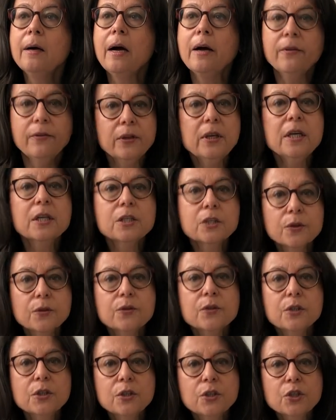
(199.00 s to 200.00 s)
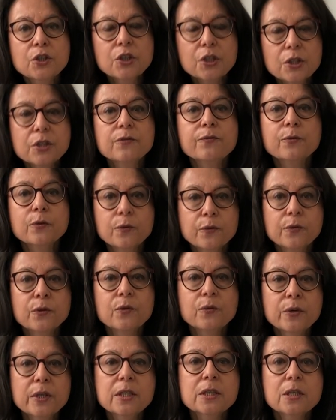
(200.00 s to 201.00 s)
I think it's just for the
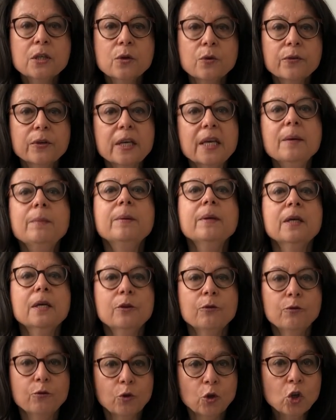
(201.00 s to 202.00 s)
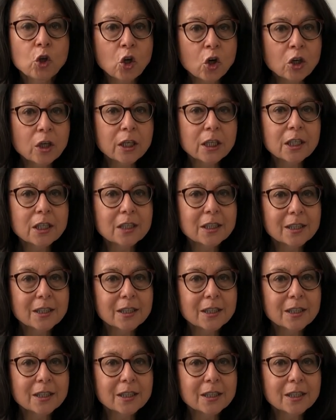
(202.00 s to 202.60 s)
reason of keeping it for longer.